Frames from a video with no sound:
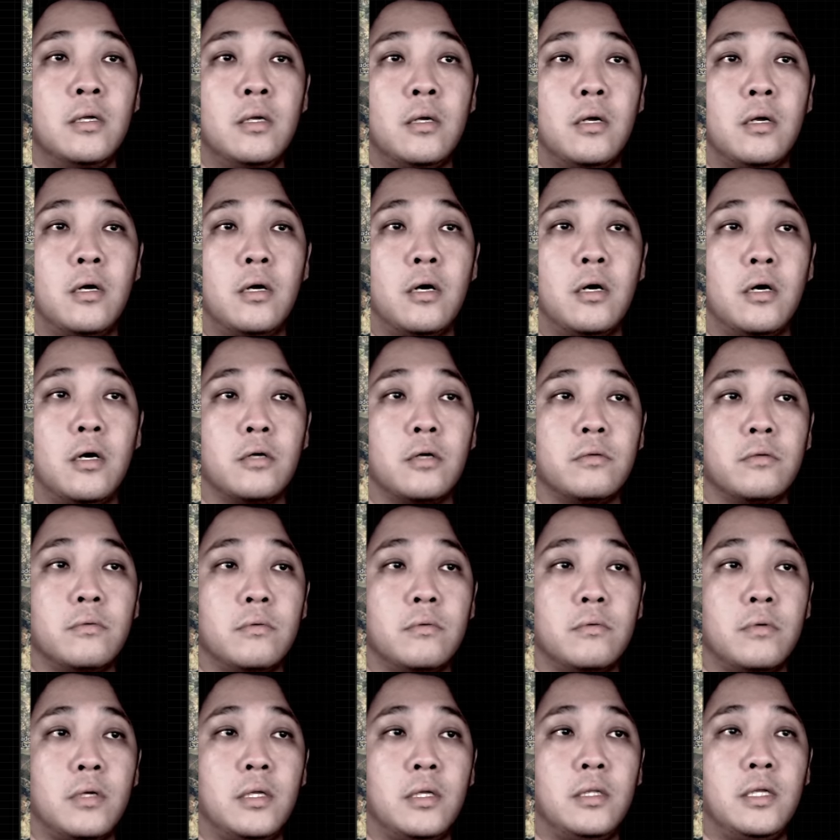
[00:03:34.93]

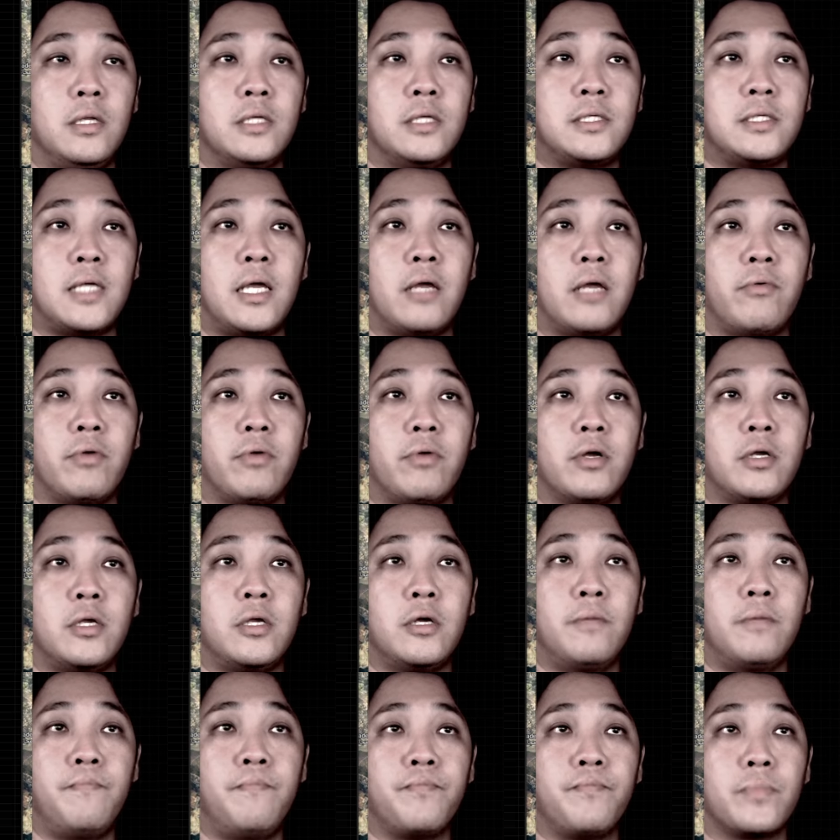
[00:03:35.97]
in this area
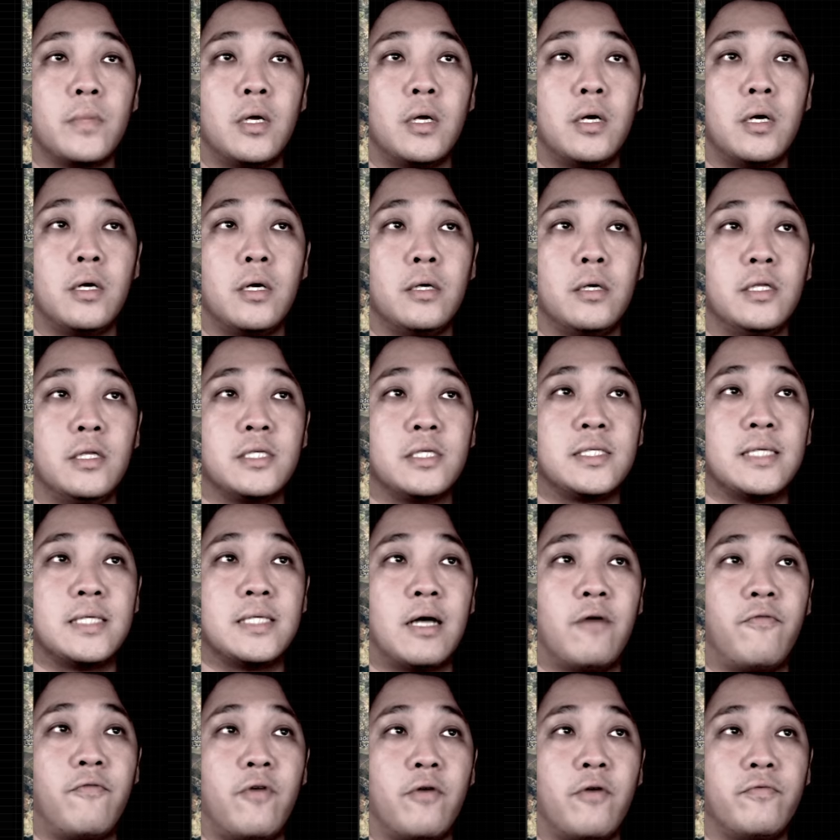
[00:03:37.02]
here, in the
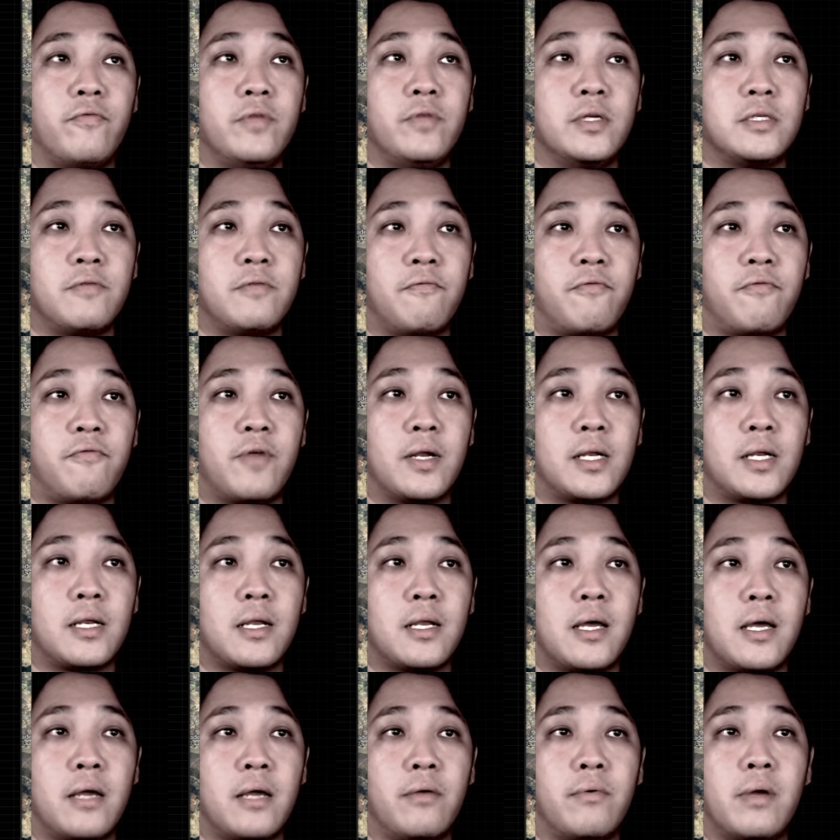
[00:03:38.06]
south of this front
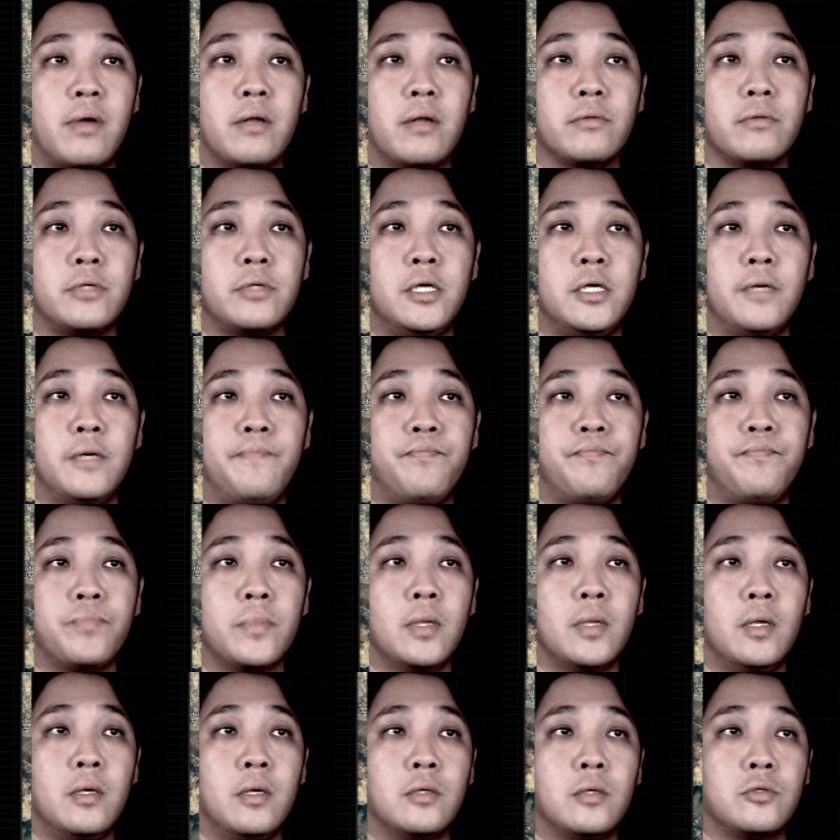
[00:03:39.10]
line around here.
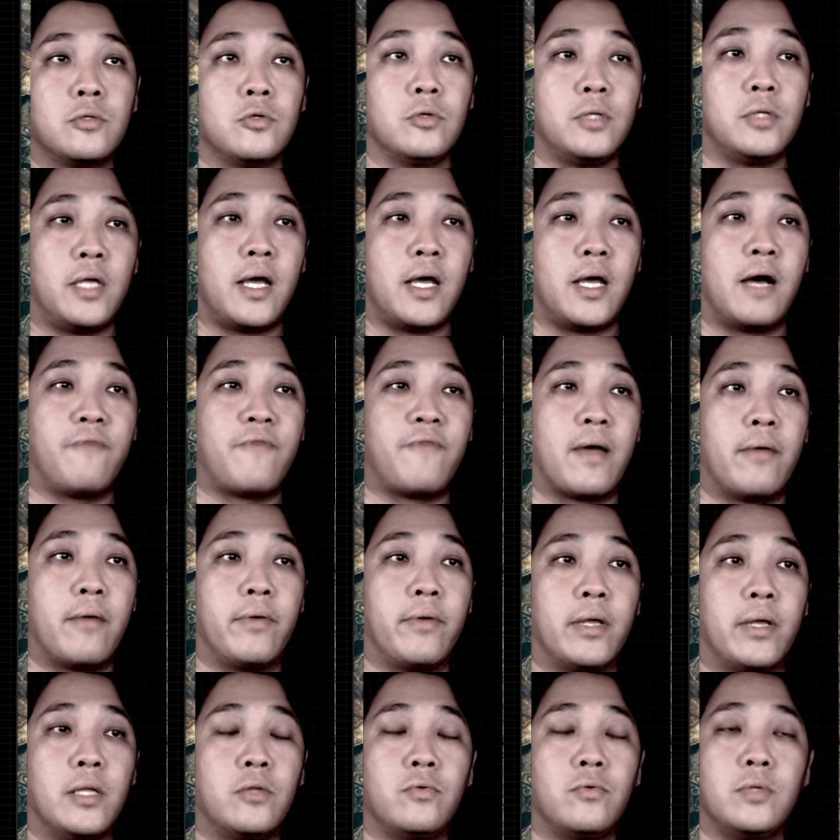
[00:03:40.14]
So they are
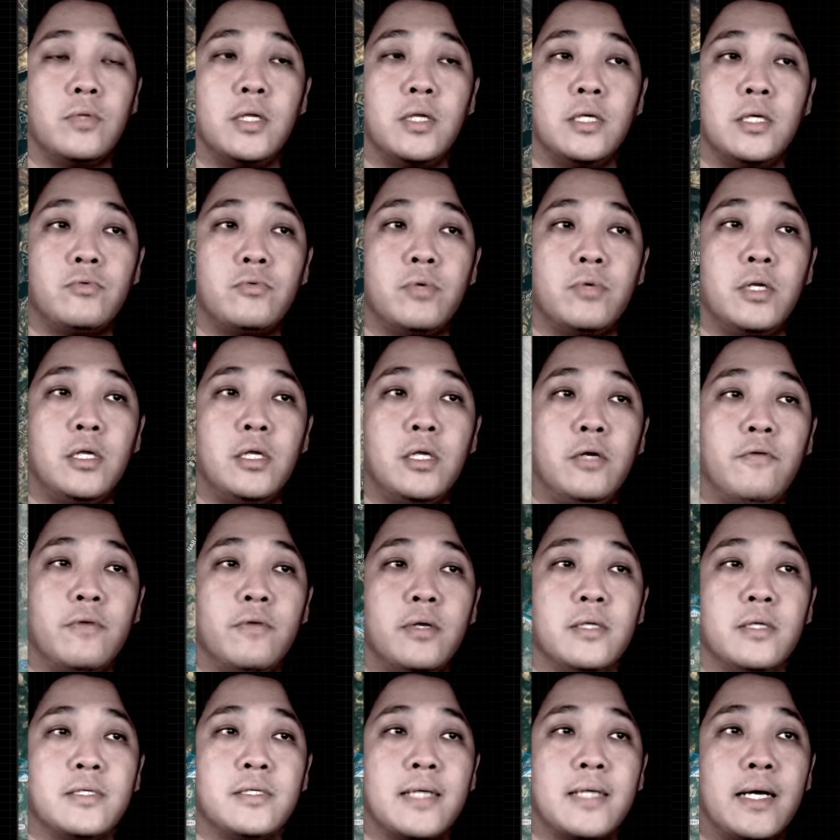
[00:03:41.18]
firing into the Israeli
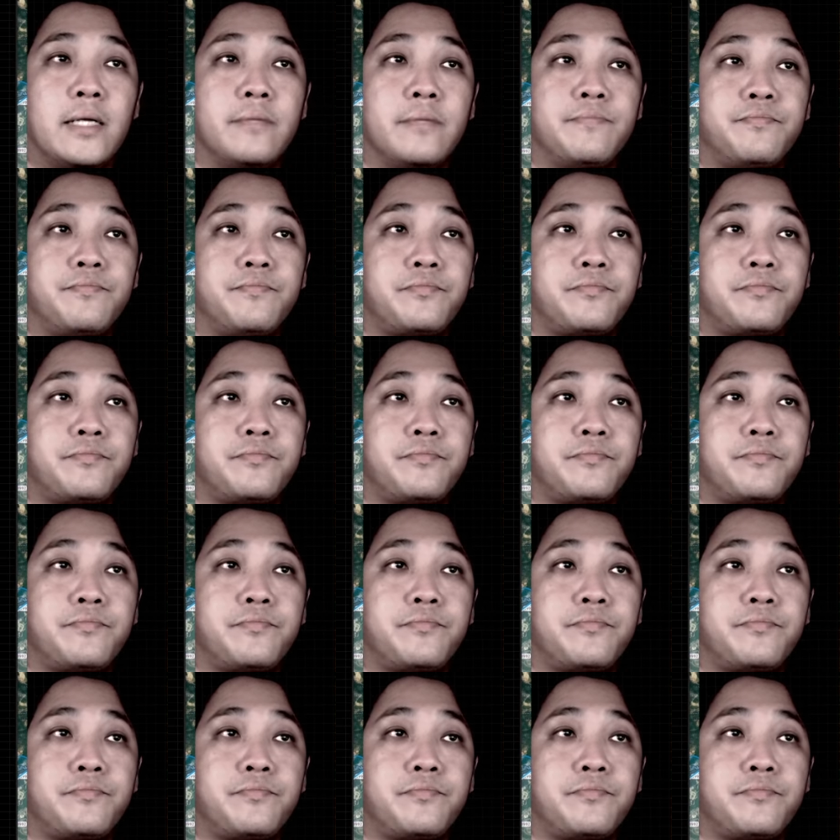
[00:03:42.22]
side.